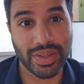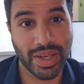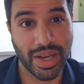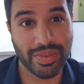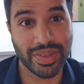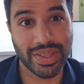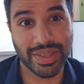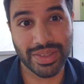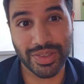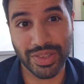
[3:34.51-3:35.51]

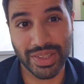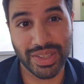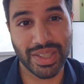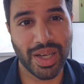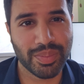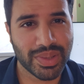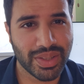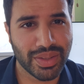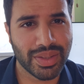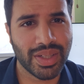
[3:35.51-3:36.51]
Cavalier Tristan
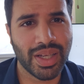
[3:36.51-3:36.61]
Thompson